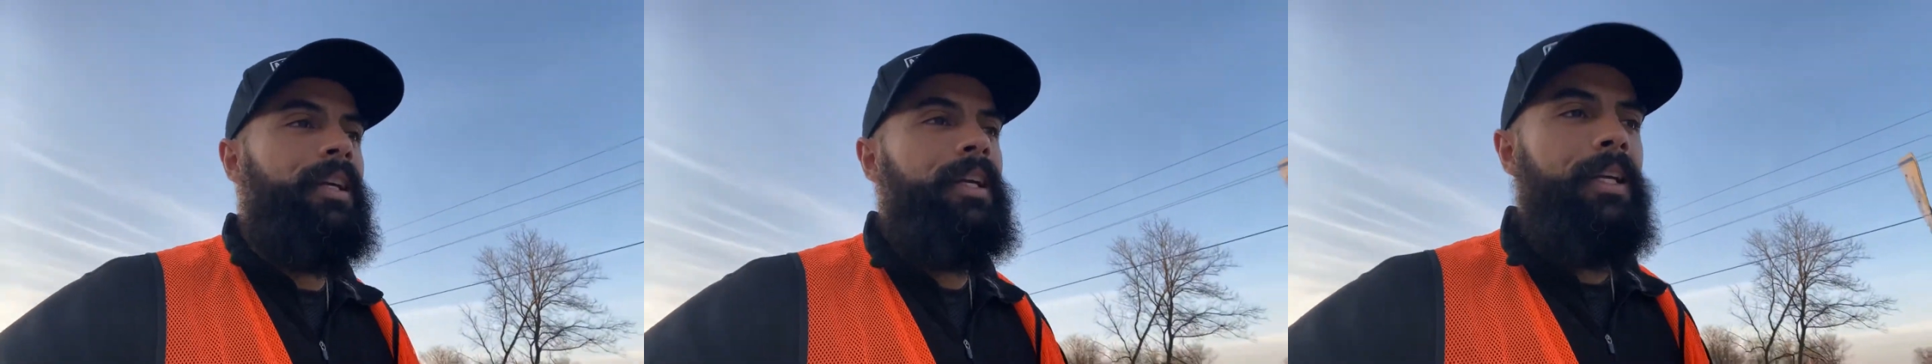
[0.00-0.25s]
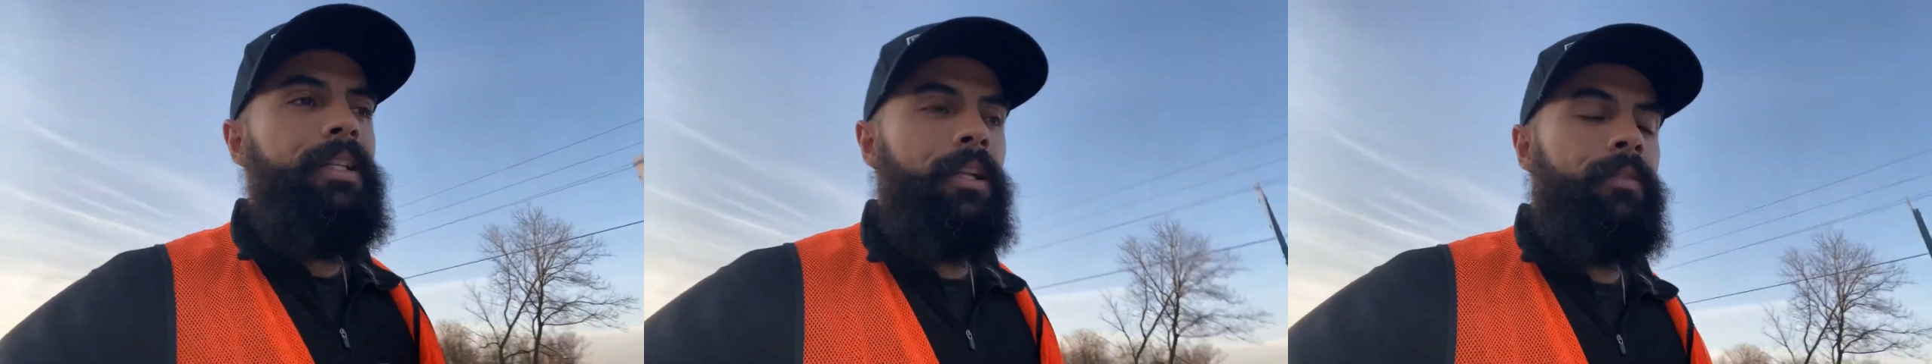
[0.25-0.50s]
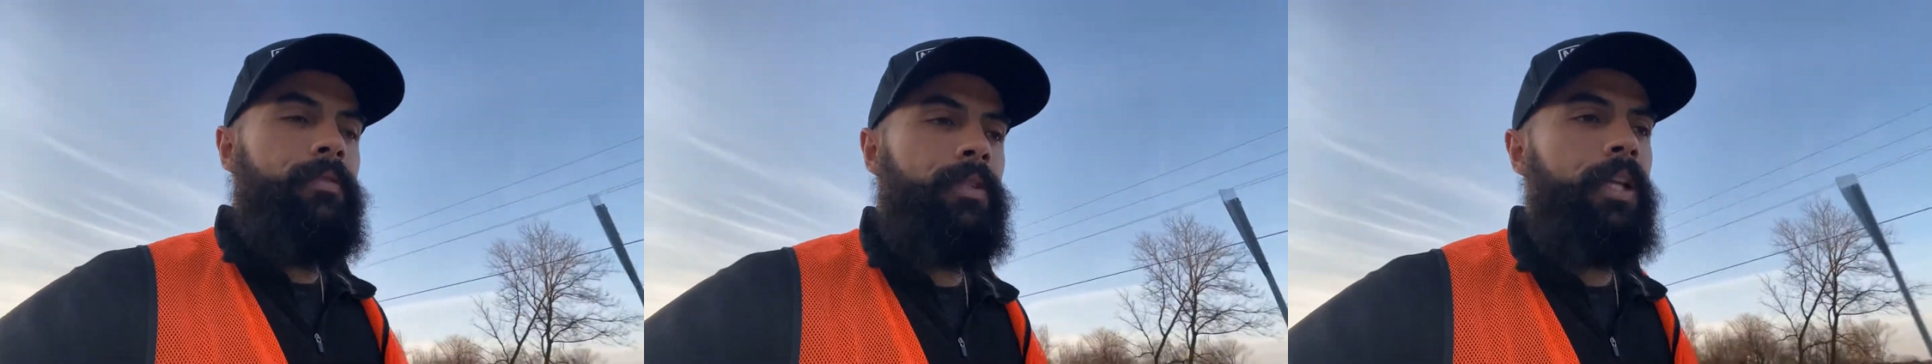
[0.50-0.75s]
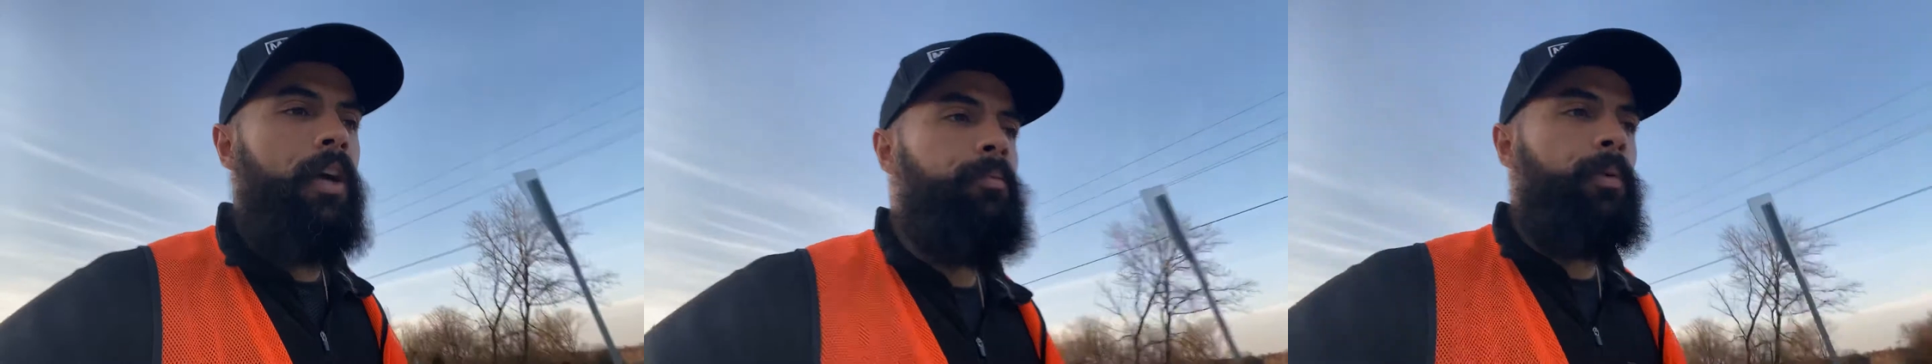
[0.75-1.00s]
in and of
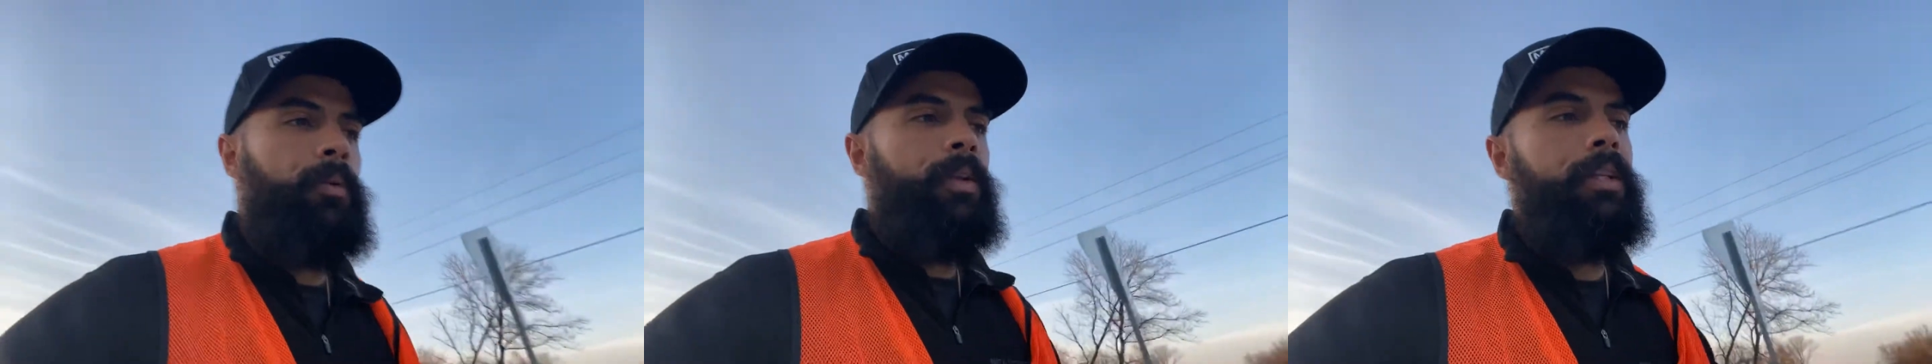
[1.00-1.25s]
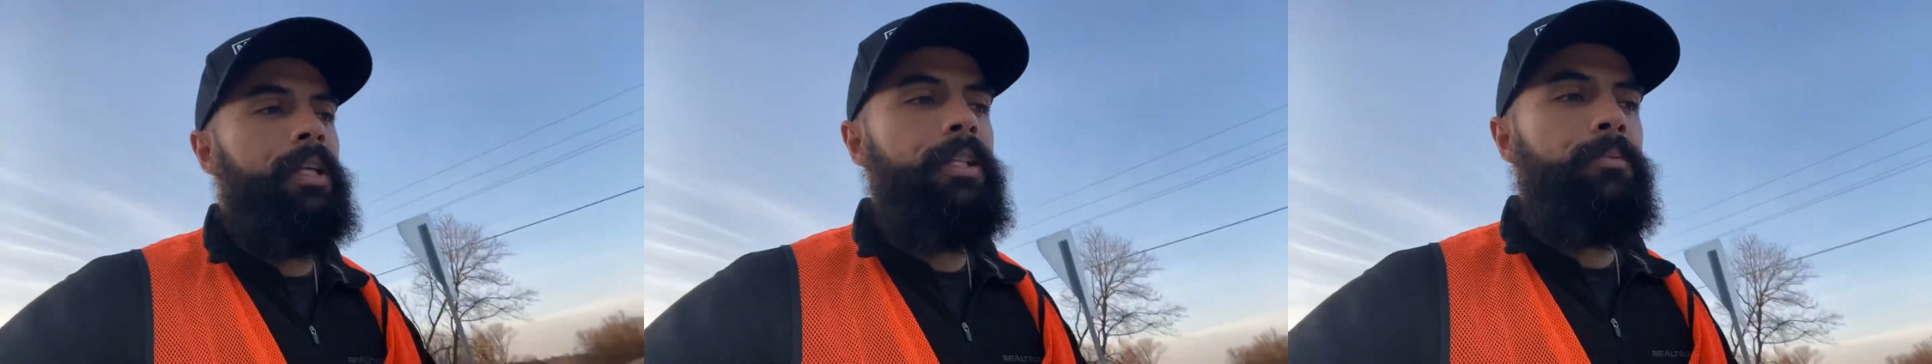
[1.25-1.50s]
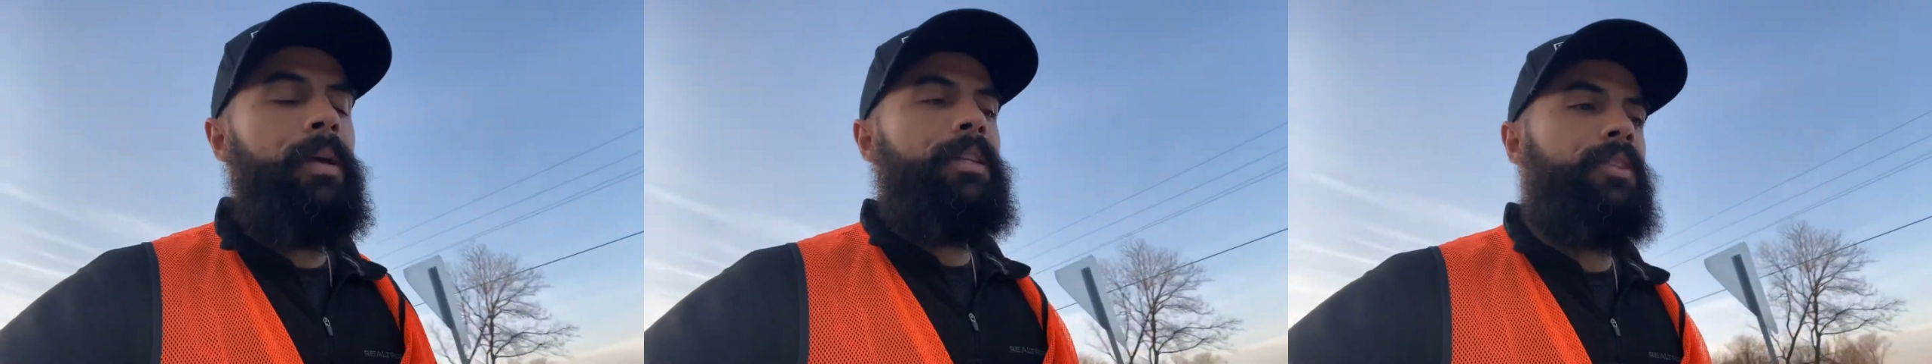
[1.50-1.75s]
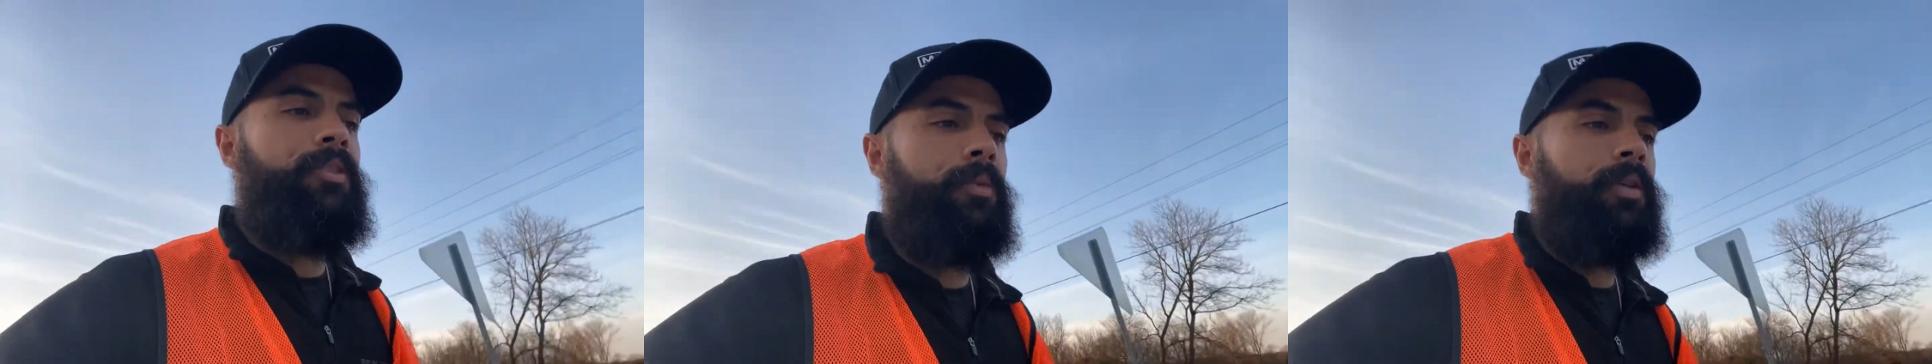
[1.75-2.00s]
himself, but really his
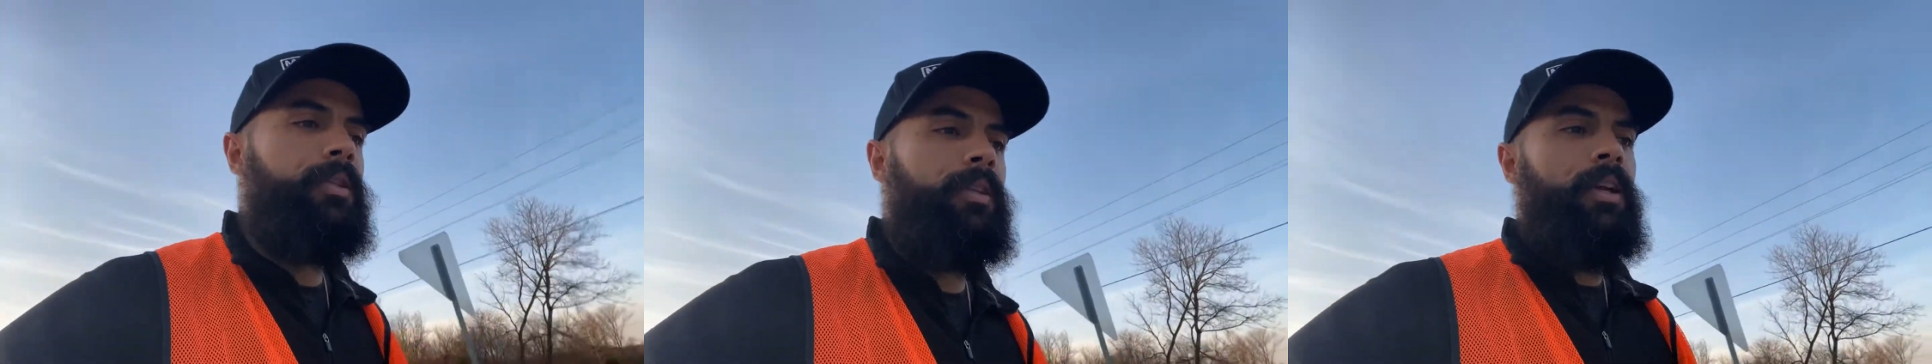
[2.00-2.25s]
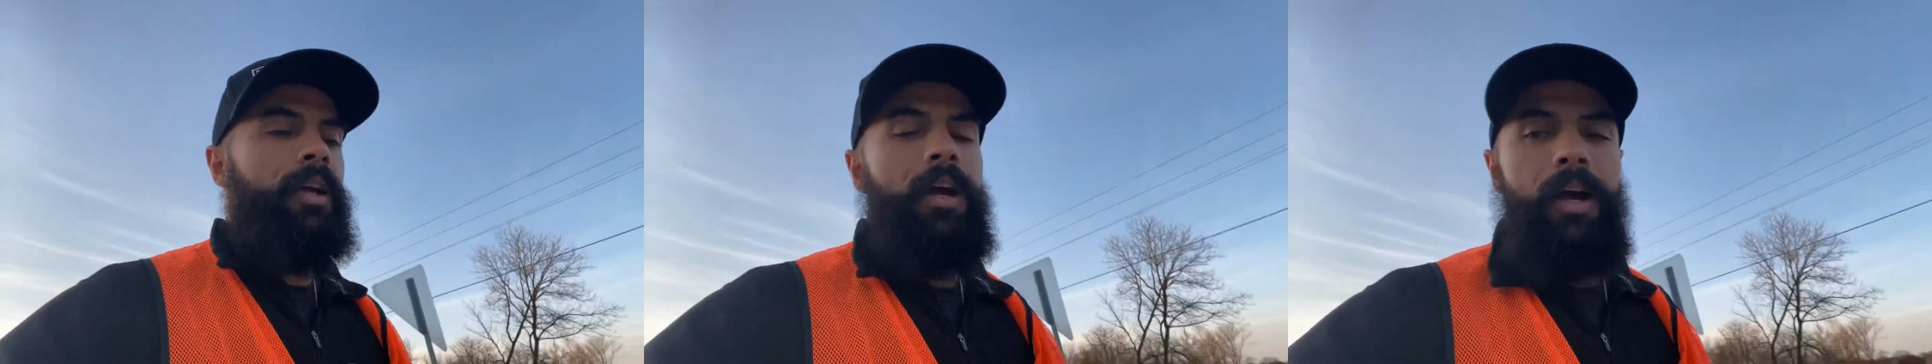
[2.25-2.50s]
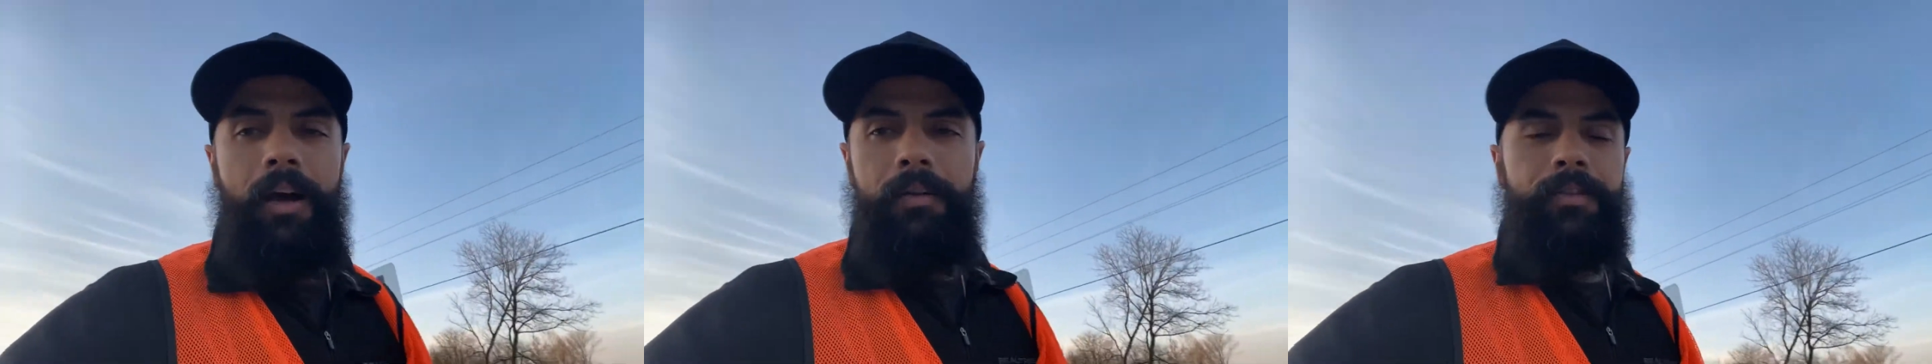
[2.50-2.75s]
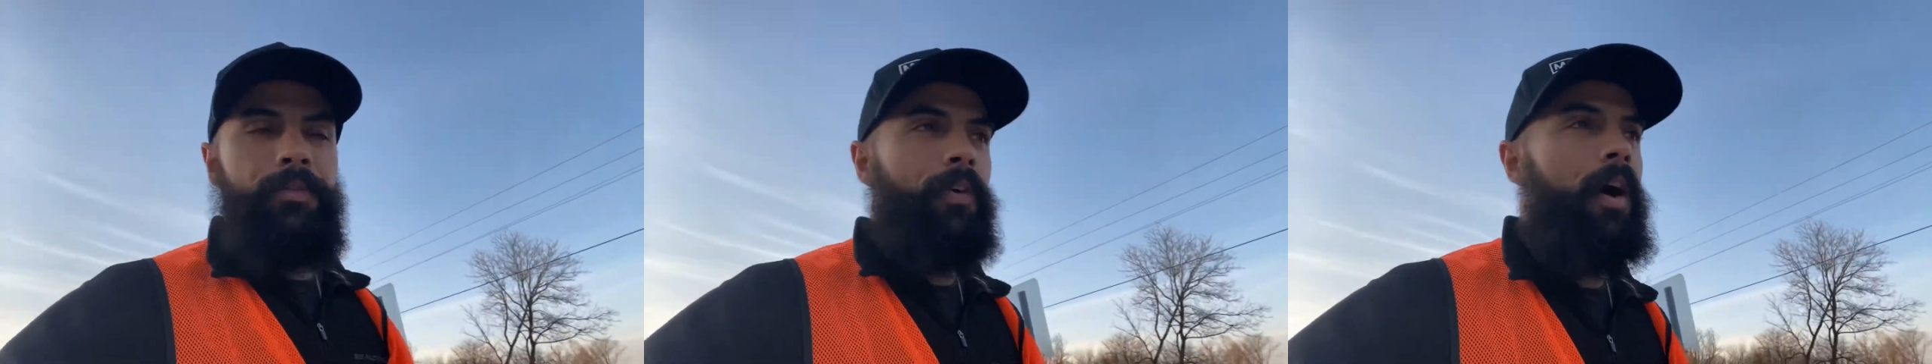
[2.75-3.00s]
message was of
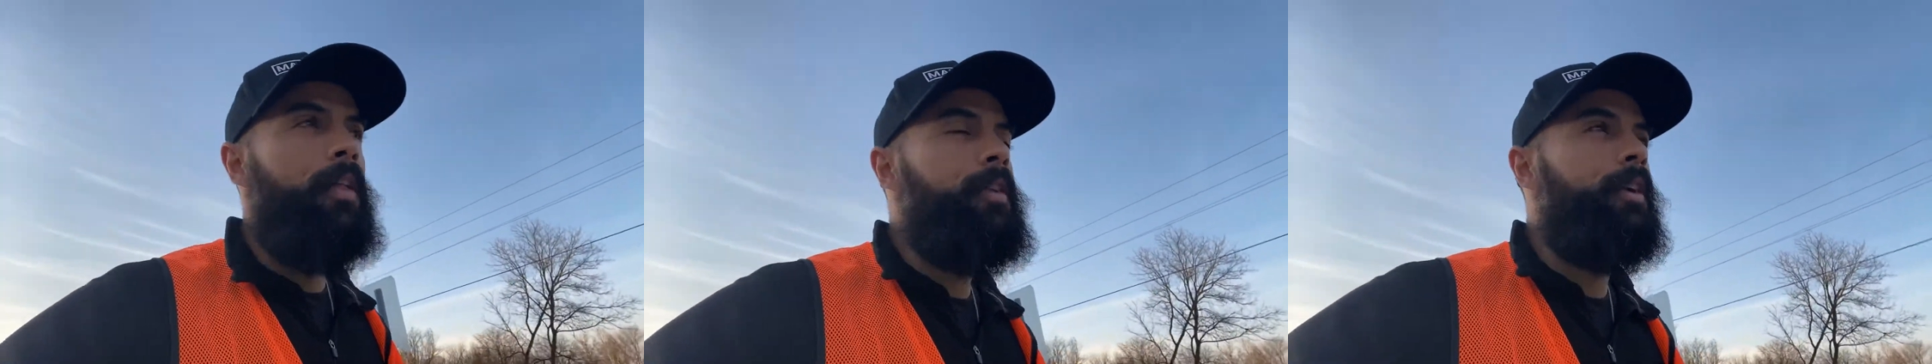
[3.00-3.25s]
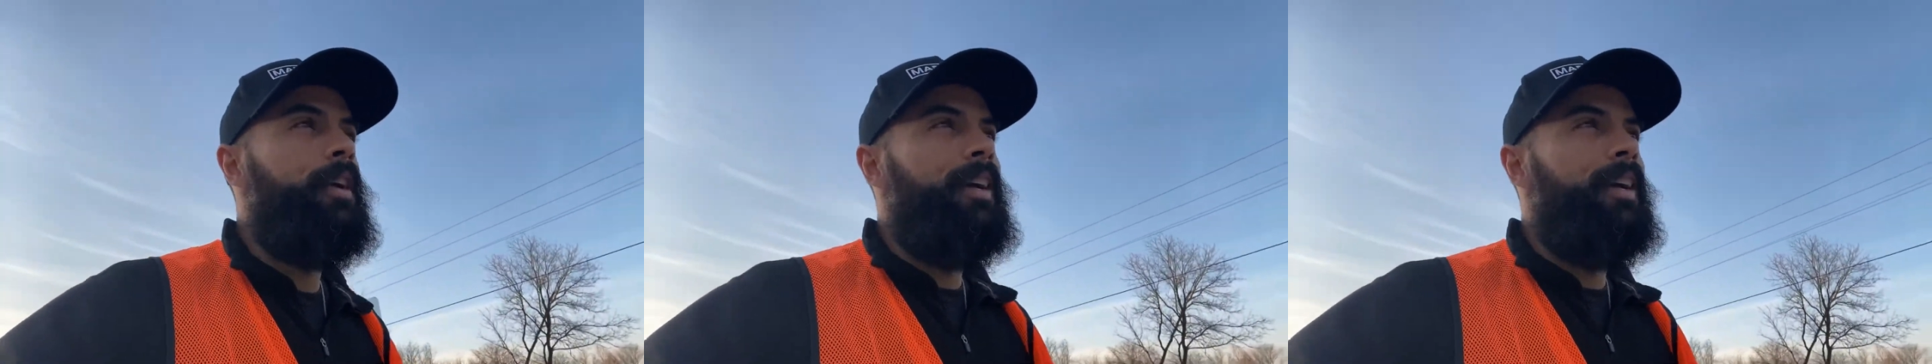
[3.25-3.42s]
the Father.